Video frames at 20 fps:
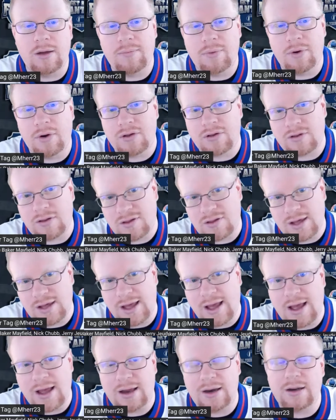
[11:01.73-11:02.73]
Boston
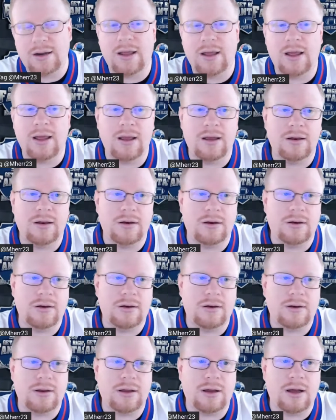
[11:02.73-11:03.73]
Scott and
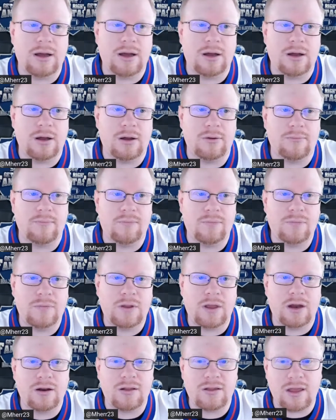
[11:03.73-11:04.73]

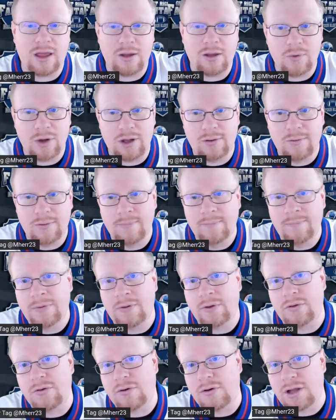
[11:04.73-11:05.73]
Kenneth Gamewell,
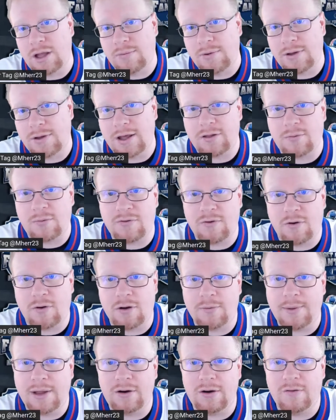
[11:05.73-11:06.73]
those are a couple guys we'll
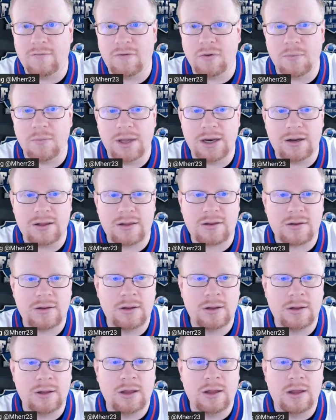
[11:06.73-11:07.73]
talk about in a few minutes.
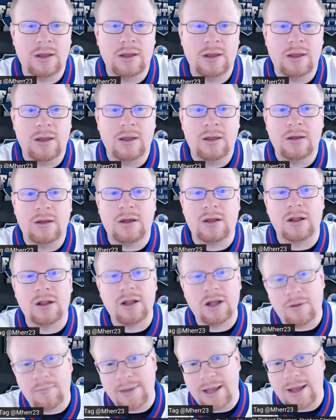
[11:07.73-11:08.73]

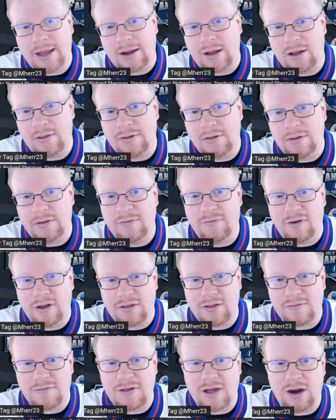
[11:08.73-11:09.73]
Khalil Mack on the
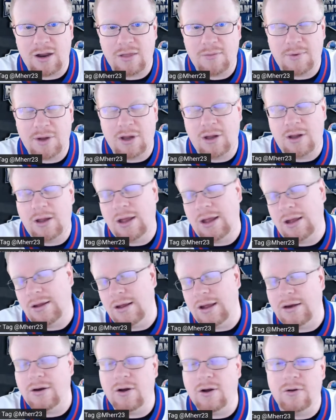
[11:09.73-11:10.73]
defensive side of the ball.
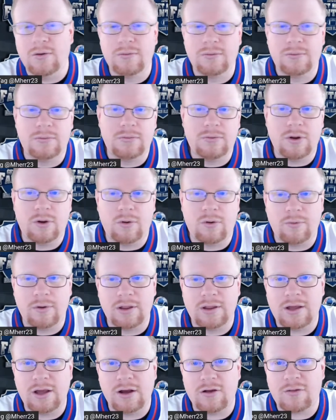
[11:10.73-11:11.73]
I know no one
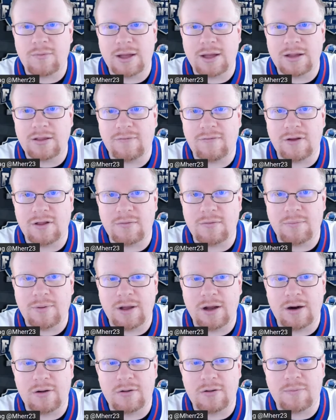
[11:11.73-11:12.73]
really cares about defensive
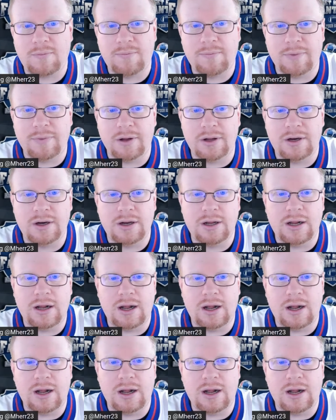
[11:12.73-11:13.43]
players, but